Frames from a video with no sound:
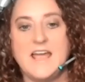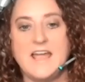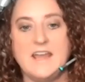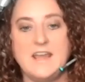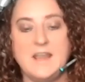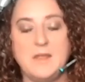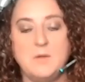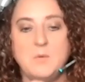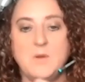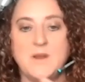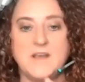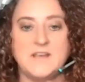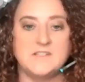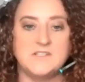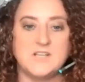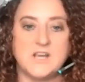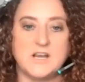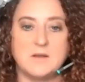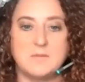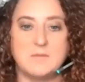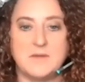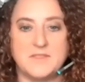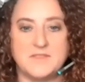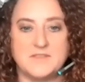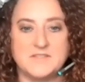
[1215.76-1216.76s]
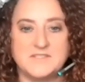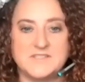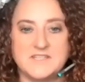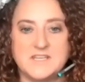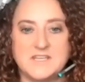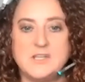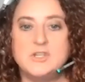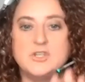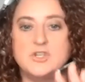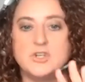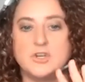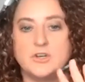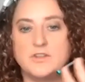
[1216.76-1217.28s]
And I want to talk about this
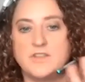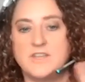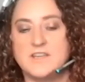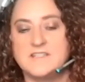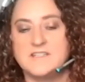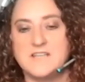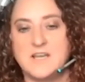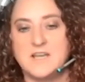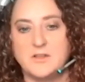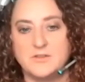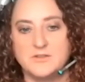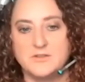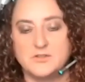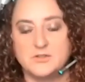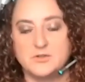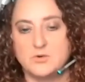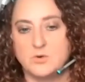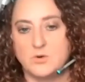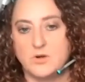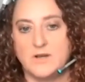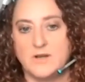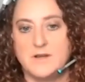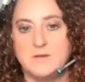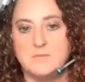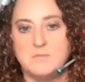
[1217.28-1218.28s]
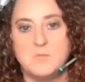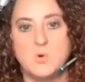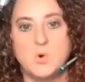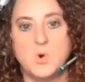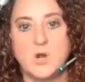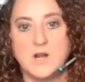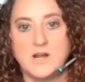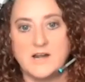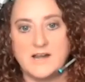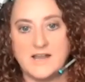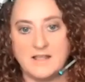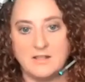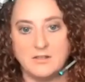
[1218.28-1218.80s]
teacher. They tell the story
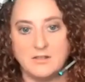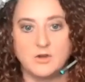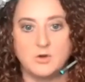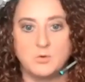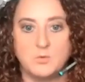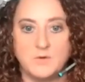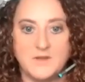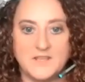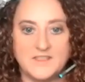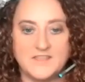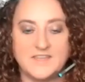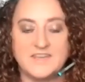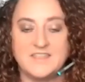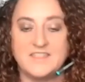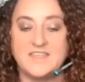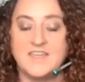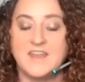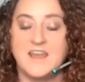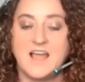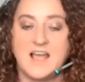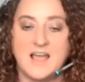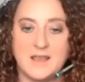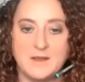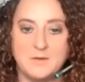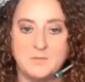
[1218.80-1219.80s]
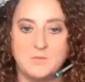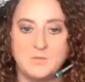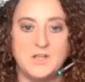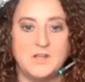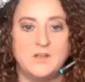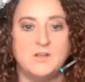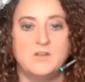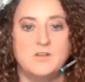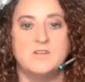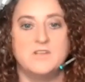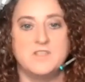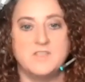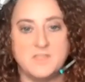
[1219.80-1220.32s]
more eloquently than I
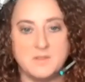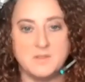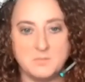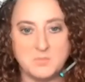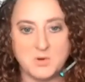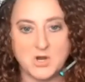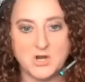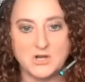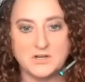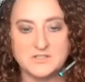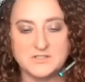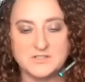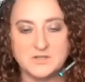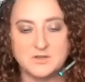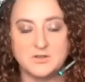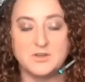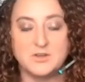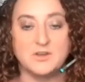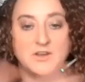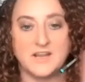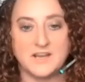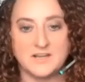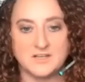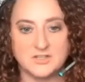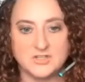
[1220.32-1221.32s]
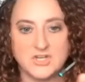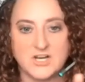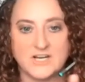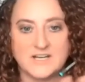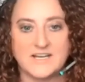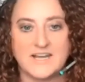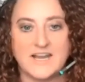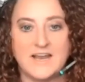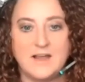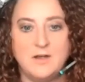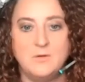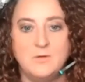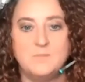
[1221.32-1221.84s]
will in the book. So you got to
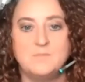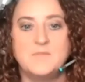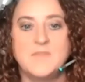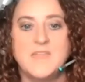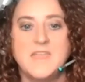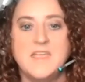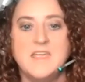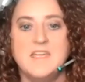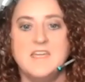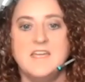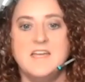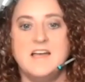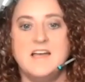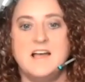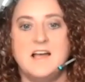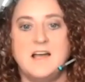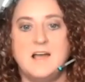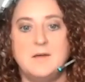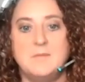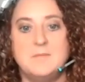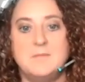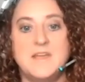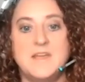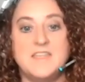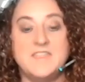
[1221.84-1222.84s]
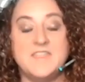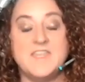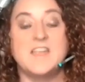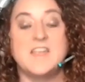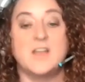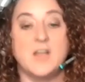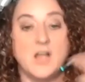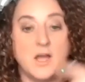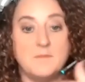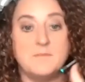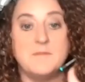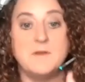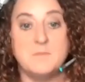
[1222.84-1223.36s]
check it out. And
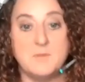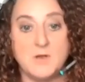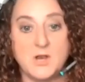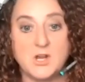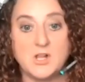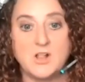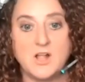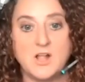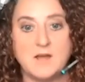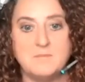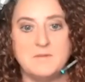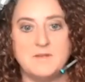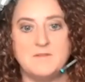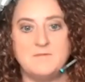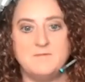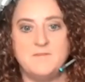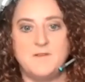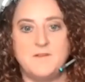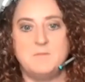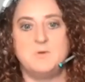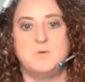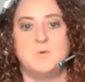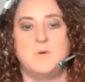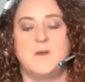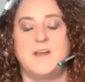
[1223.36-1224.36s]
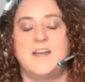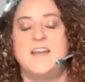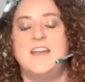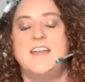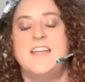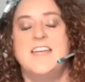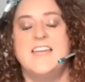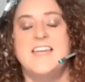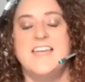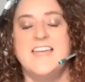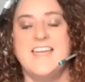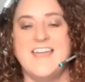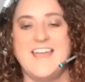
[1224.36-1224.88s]
then come to book club in February.